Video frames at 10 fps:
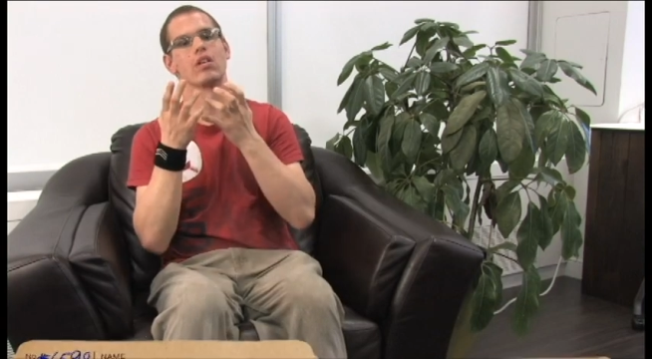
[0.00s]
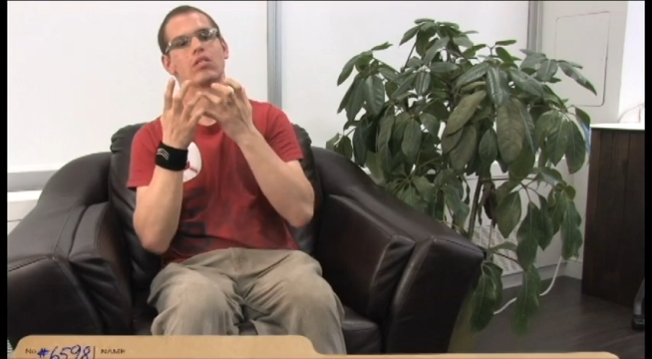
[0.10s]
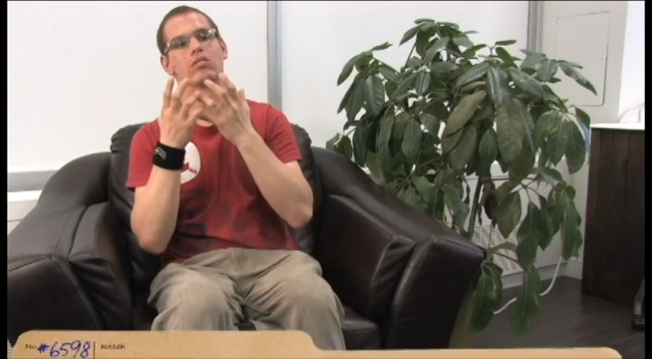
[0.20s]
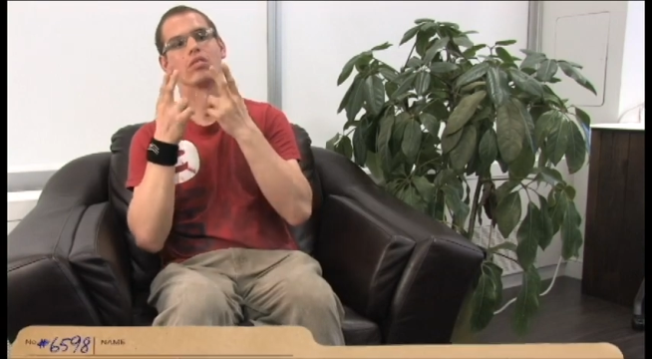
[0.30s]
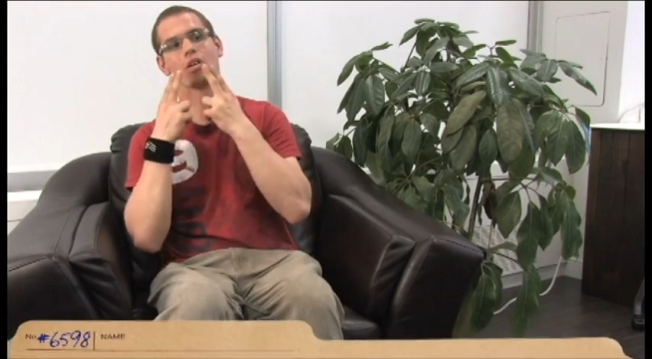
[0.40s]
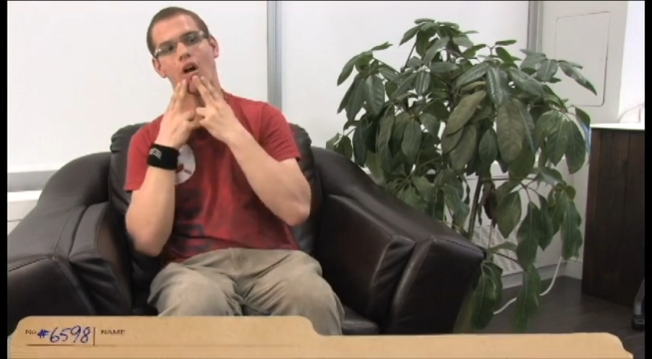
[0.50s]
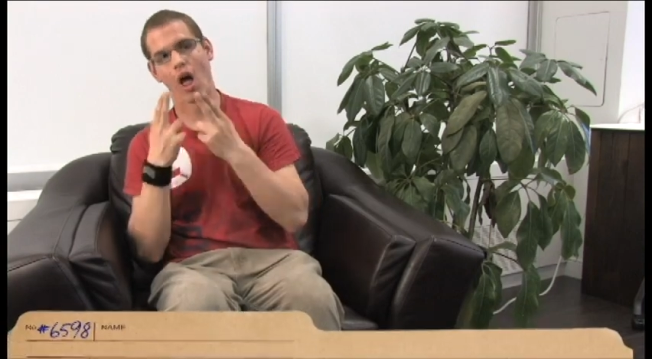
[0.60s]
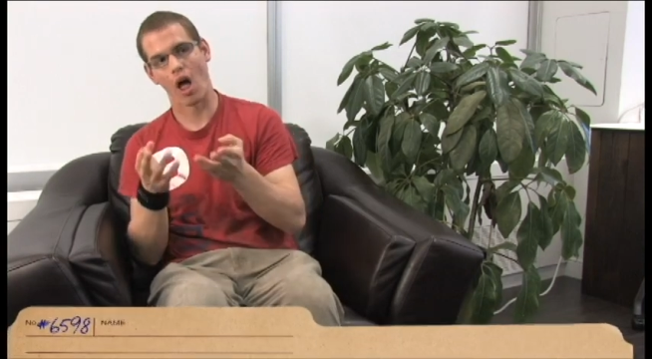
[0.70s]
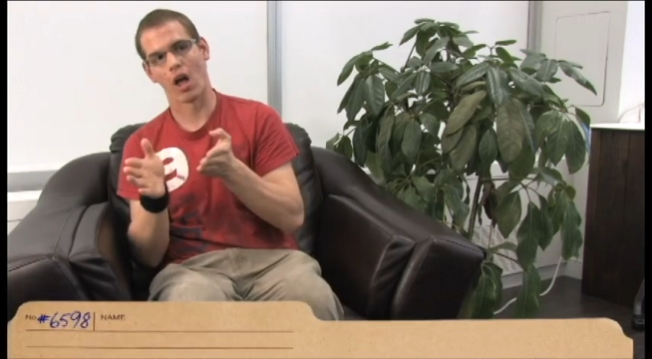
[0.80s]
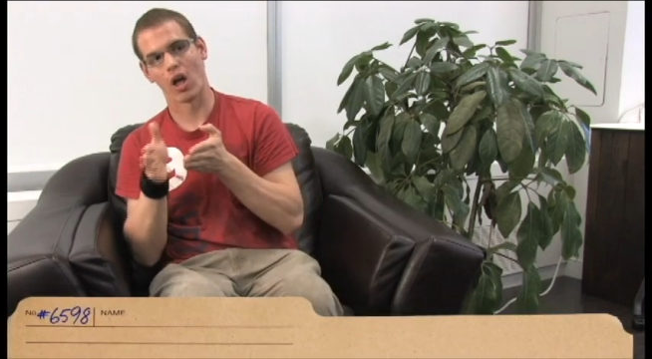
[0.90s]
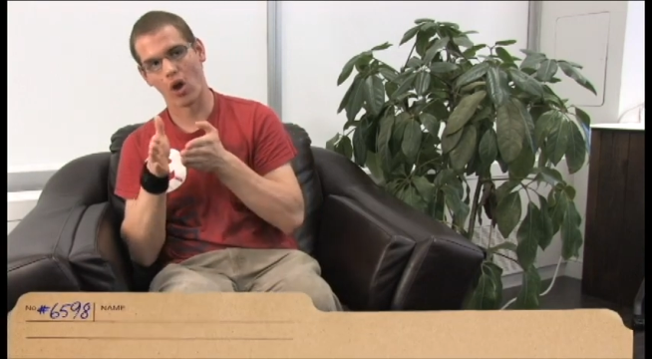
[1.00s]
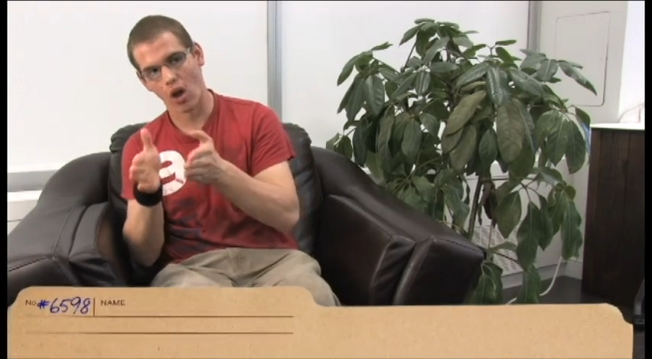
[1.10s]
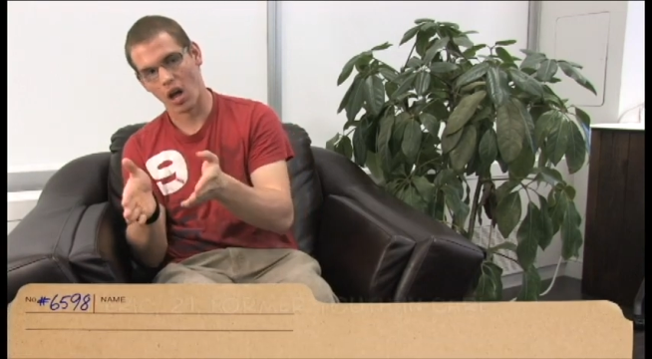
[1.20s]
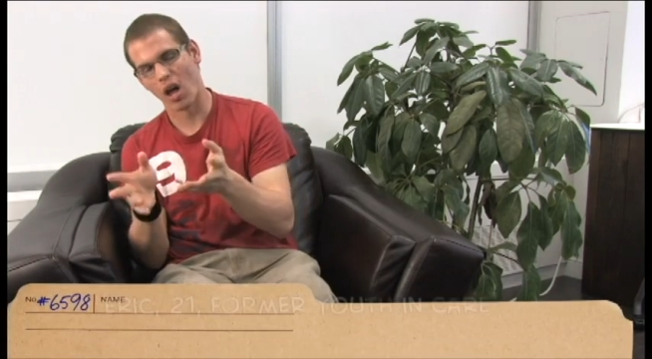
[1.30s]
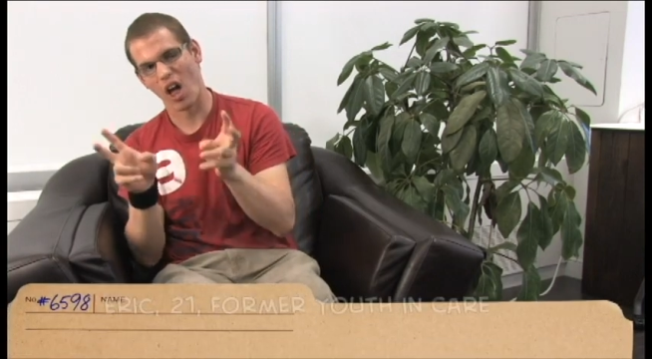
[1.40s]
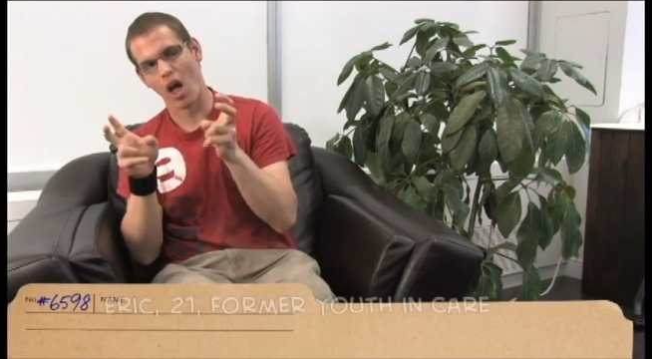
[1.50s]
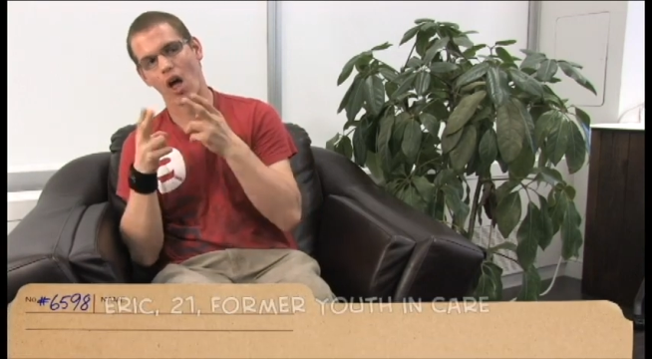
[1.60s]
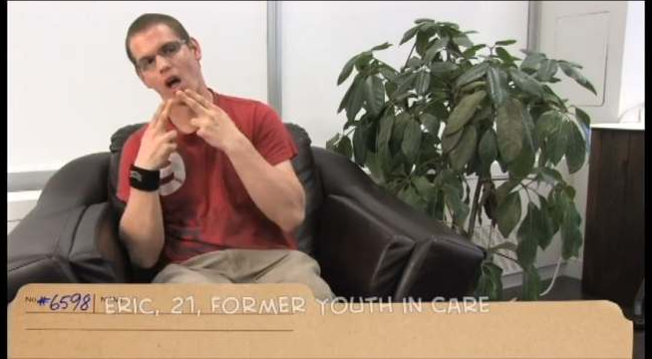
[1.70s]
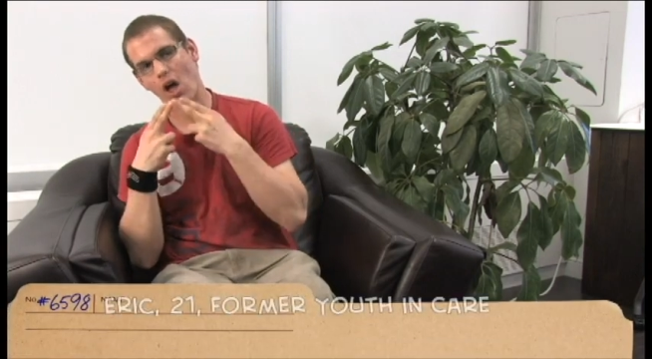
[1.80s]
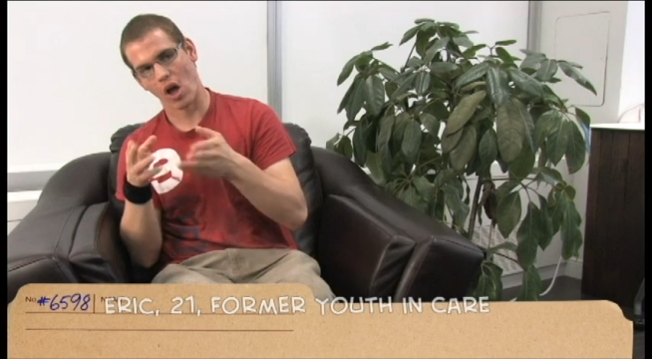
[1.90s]
Sometimes, through no fault of
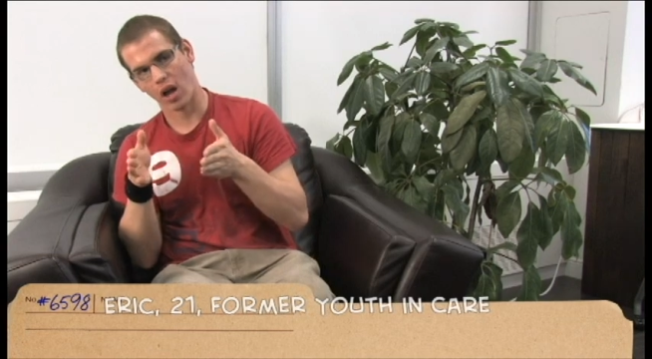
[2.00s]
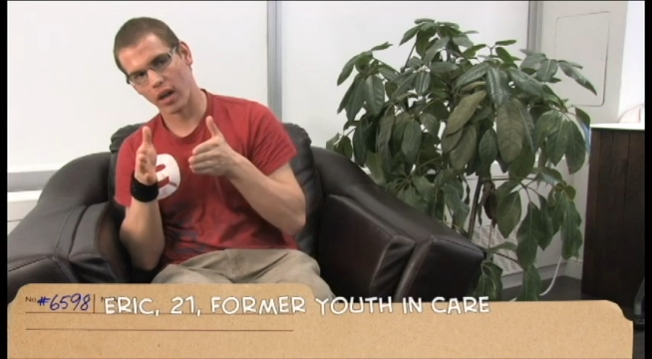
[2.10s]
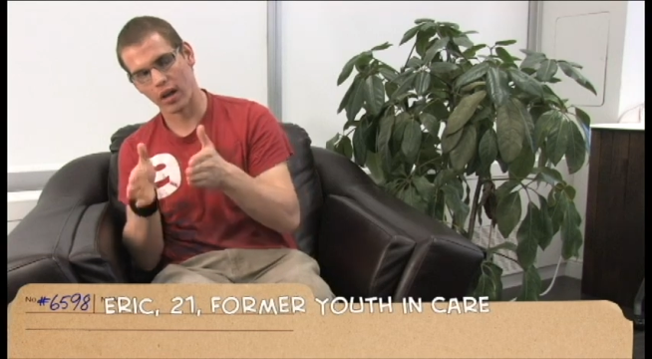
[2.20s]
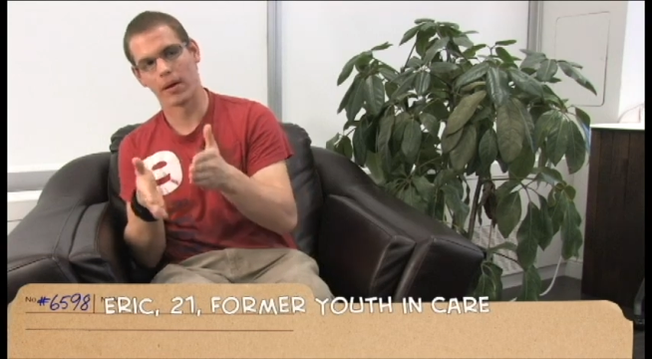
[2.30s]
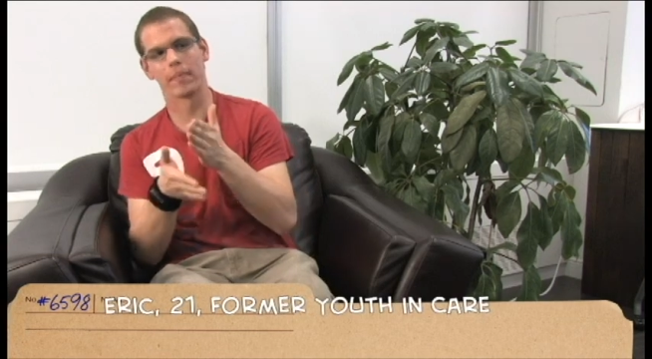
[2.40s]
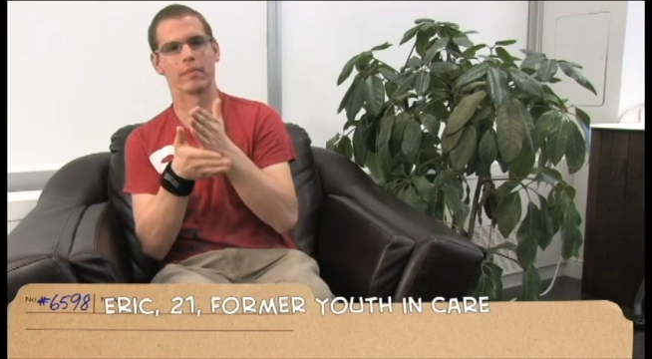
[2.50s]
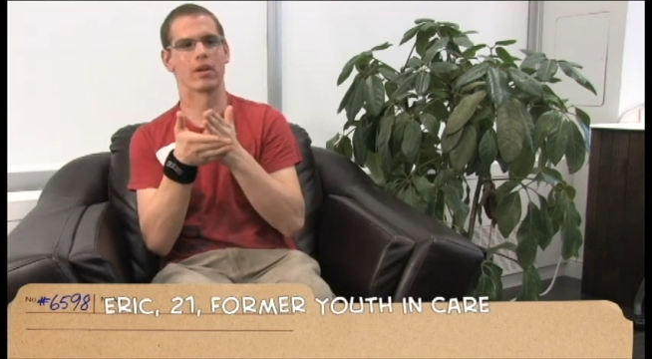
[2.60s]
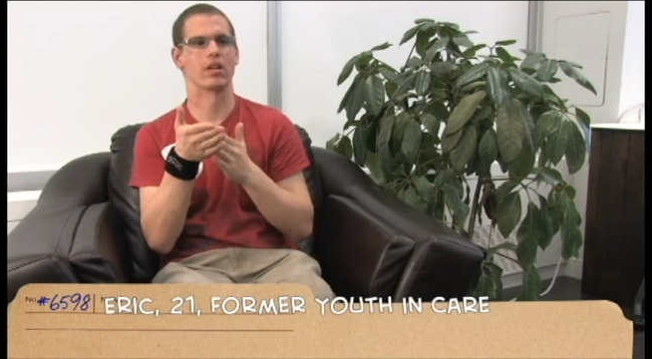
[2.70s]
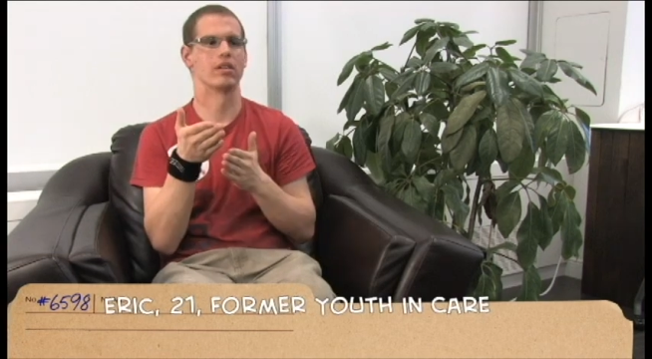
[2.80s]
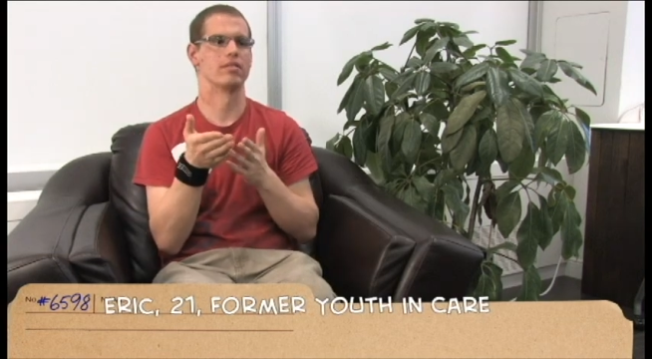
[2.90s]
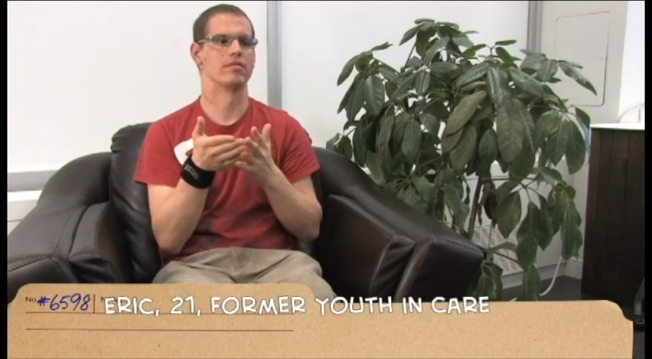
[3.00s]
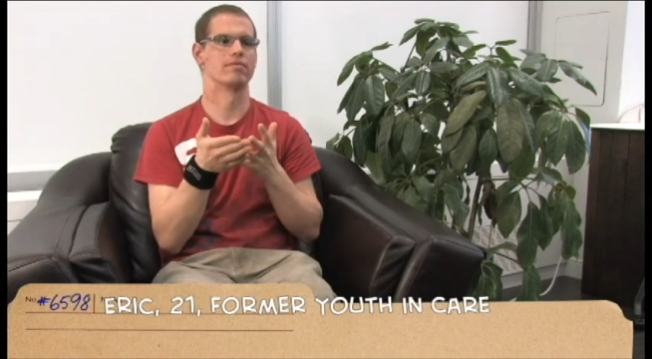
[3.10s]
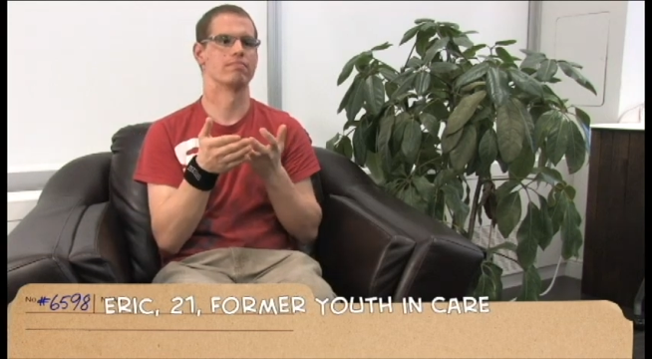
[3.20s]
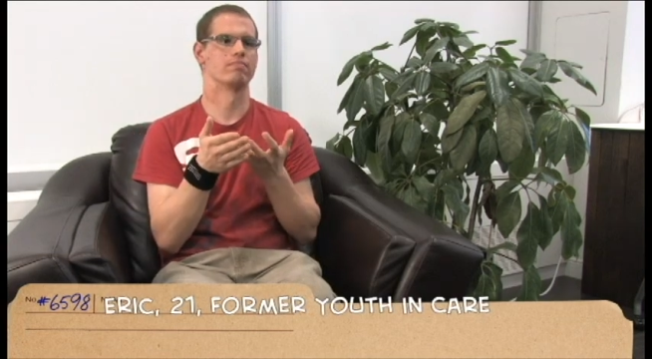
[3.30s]
your own, you do get isolated,